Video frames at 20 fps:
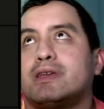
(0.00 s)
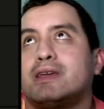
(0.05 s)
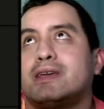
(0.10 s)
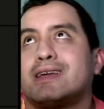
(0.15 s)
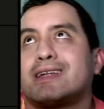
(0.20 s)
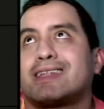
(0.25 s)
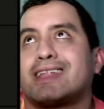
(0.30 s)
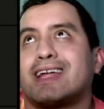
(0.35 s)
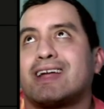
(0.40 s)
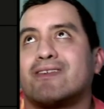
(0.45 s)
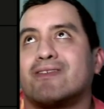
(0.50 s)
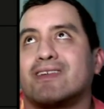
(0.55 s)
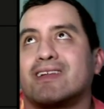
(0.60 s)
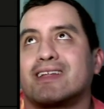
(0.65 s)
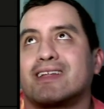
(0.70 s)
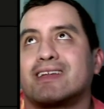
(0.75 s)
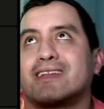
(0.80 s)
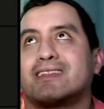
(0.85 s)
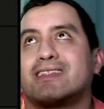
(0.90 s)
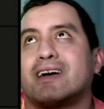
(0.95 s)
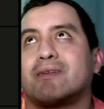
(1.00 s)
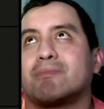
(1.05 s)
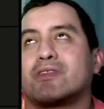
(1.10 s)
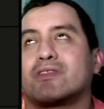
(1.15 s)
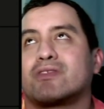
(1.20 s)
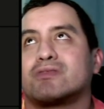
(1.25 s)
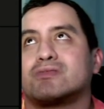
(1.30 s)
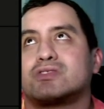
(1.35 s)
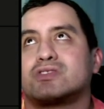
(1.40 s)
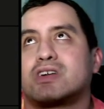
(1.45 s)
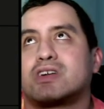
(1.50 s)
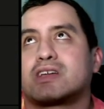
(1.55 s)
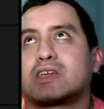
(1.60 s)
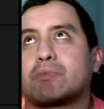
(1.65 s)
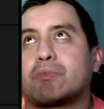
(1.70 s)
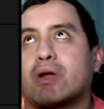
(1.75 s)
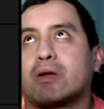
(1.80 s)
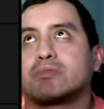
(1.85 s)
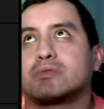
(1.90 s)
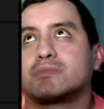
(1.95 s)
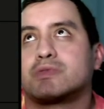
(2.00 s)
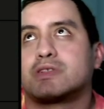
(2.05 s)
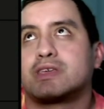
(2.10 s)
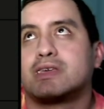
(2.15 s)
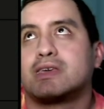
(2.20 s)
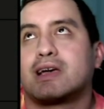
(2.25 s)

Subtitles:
Not really. Not better than Shaki, probably.